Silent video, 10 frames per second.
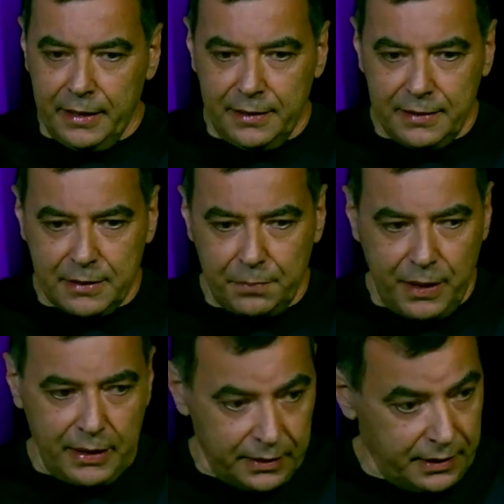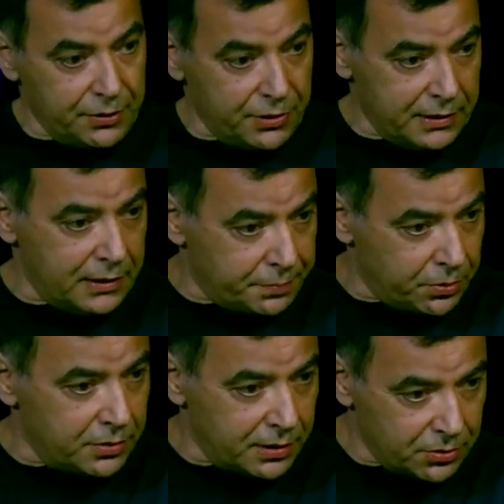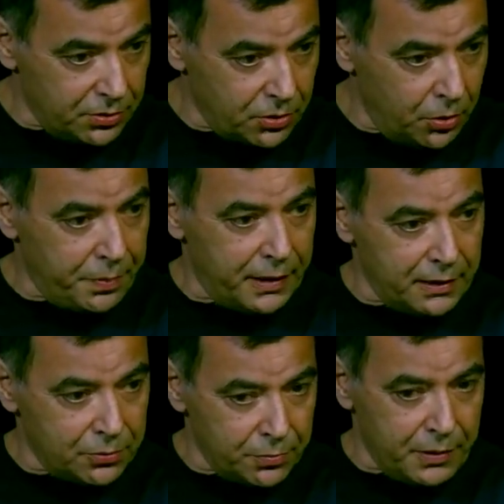This, uh, and they created a product called Copilot with